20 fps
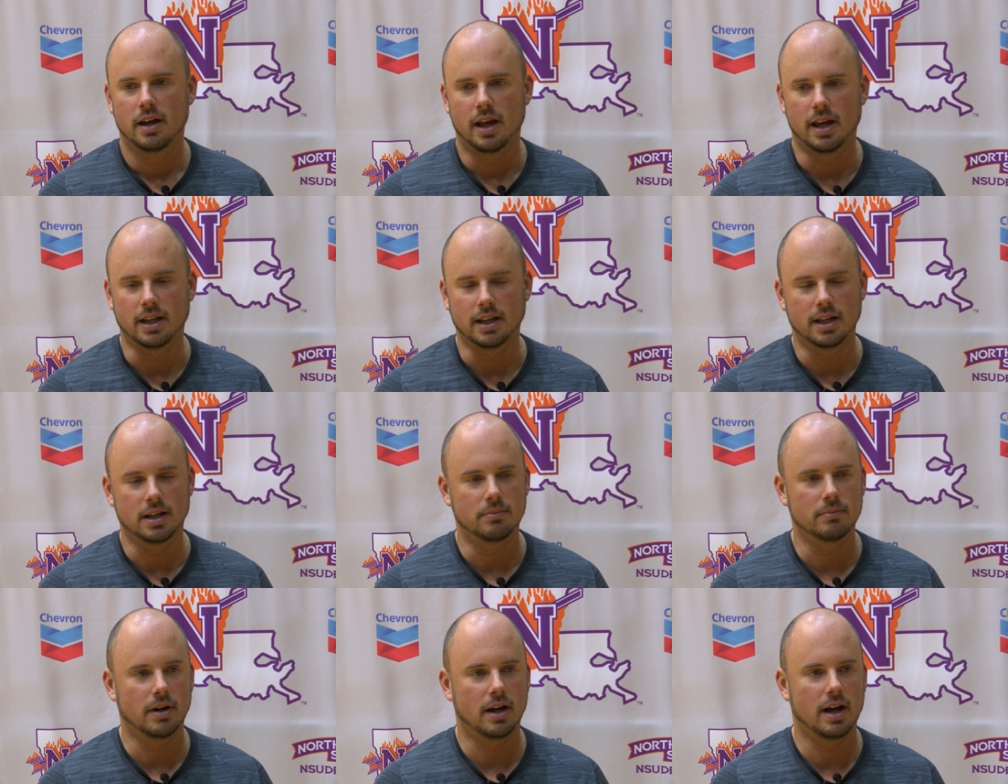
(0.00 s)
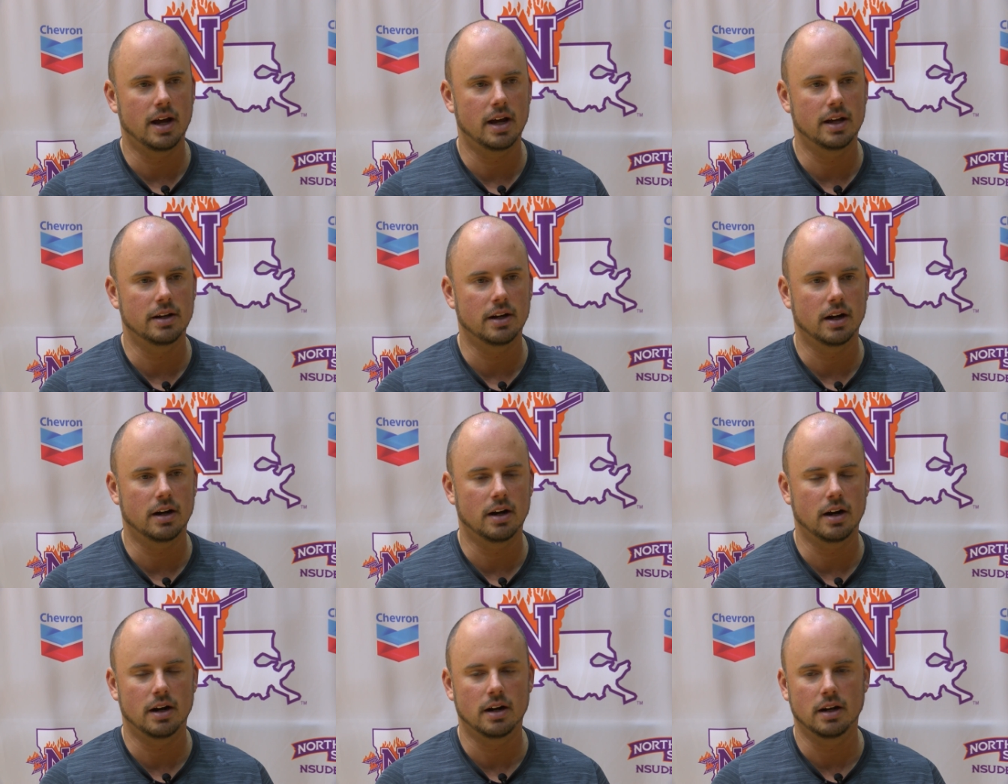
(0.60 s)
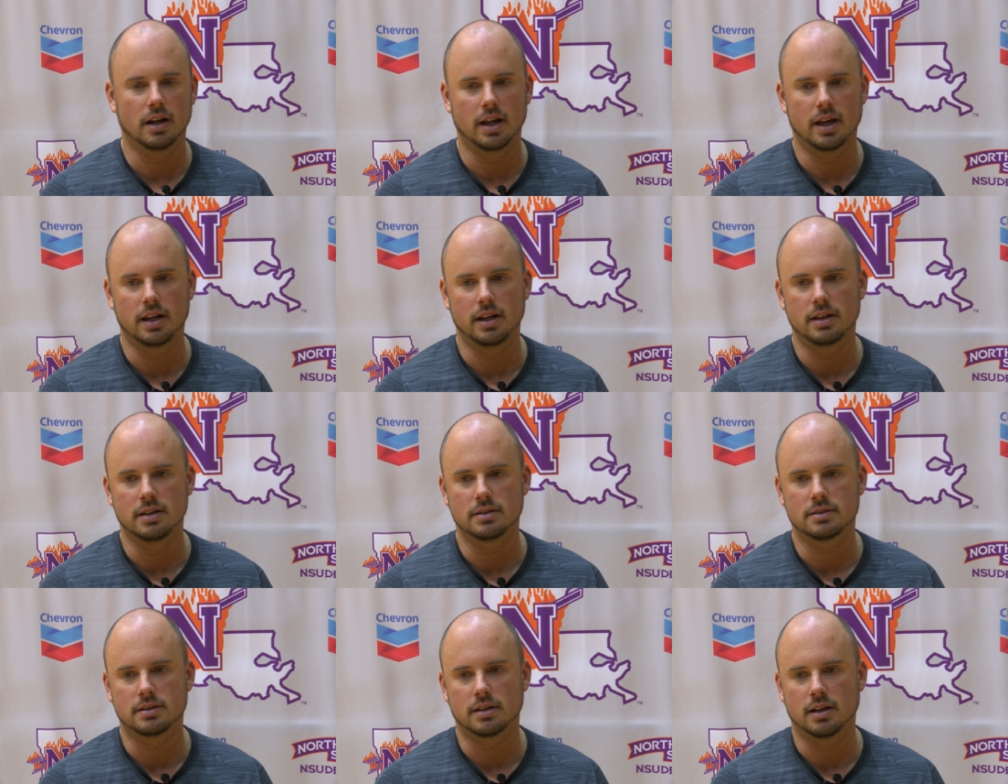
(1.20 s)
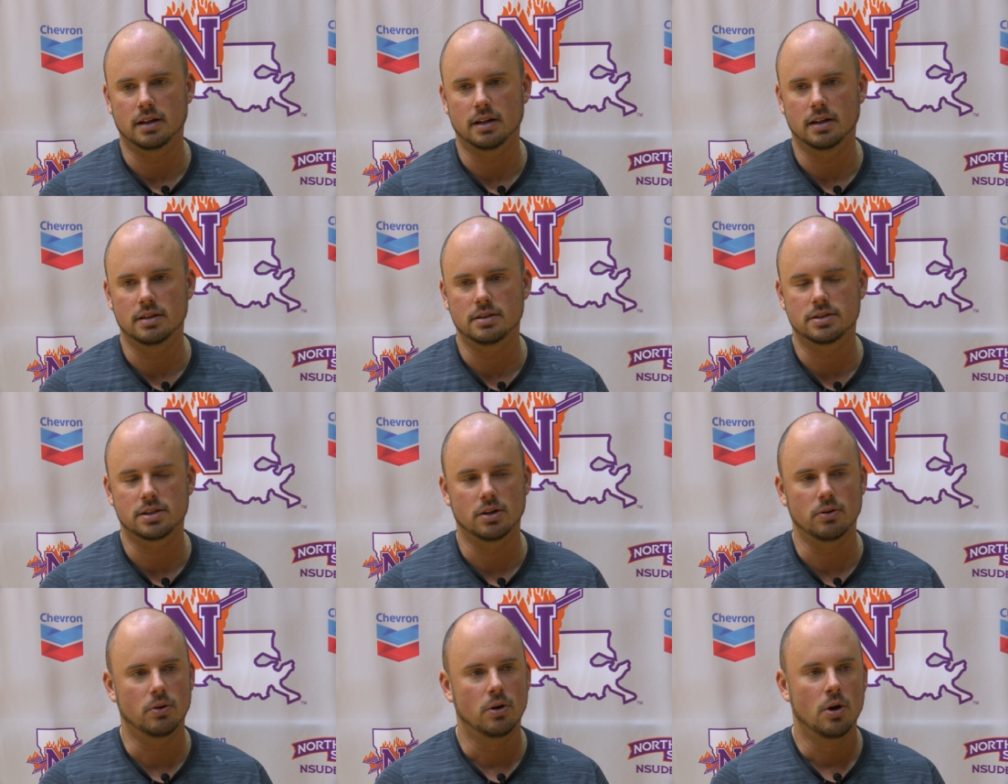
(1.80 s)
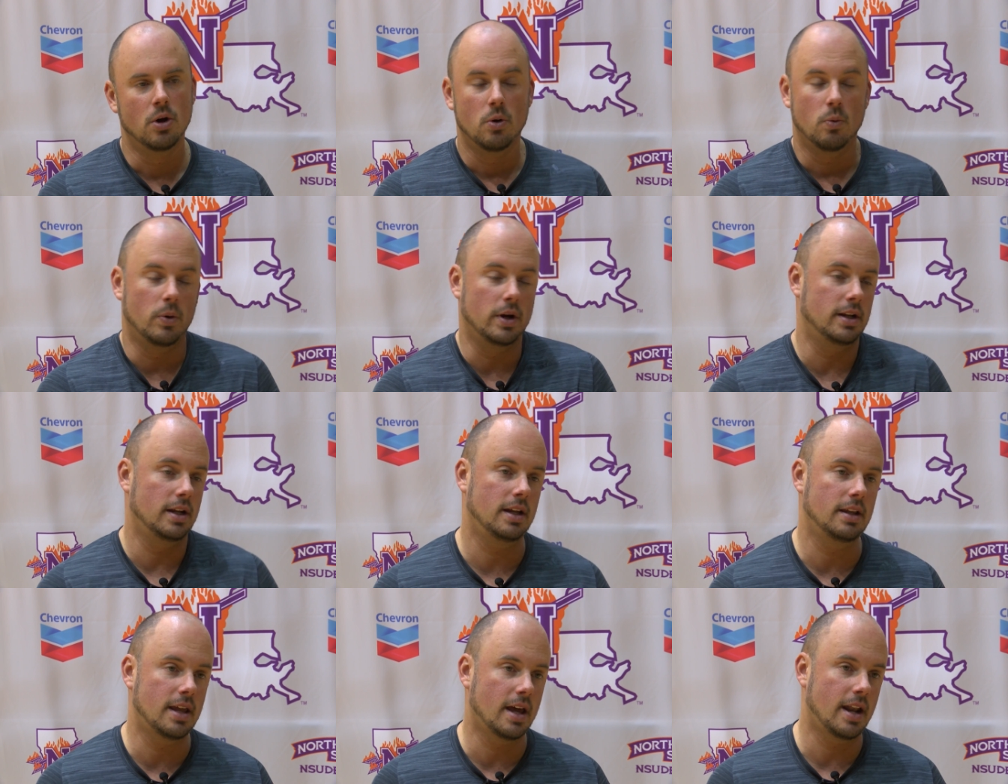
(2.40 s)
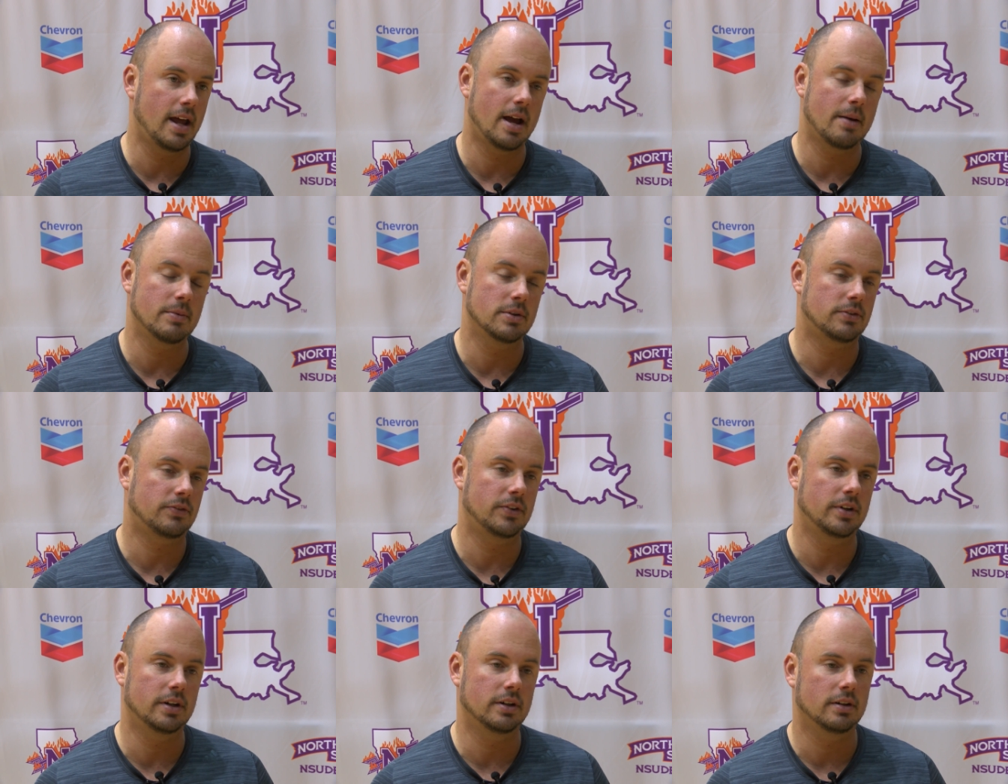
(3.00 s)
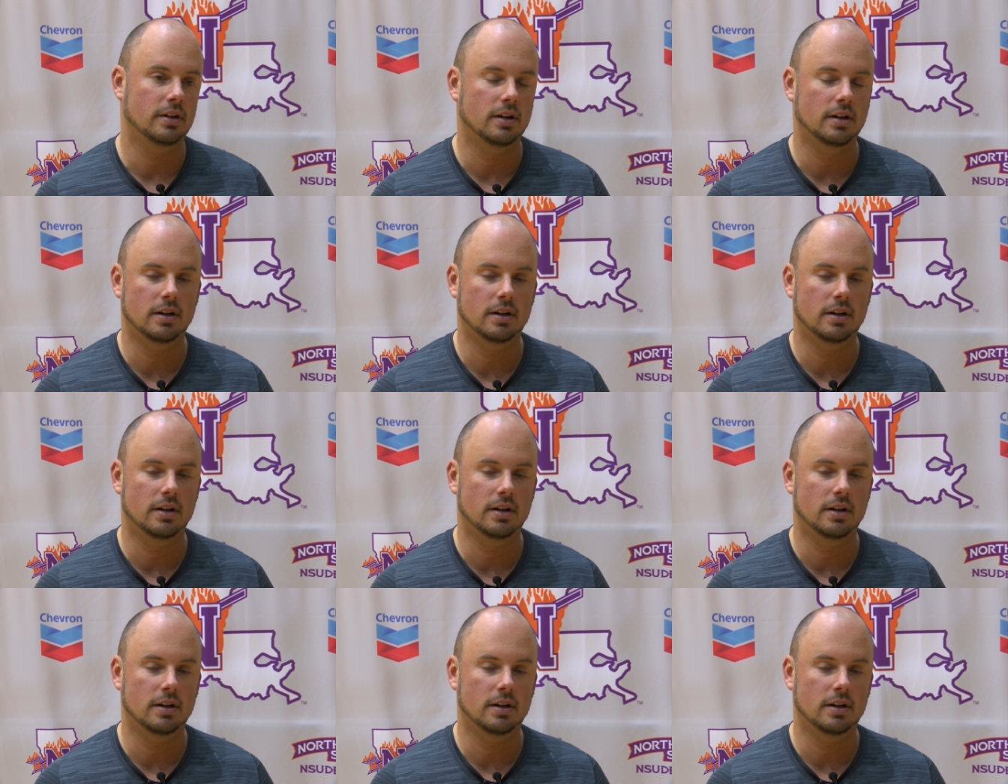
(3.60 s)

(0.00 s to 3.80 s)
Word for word: and getting behind our, our ladies. Uh, and so we need that atmosphere.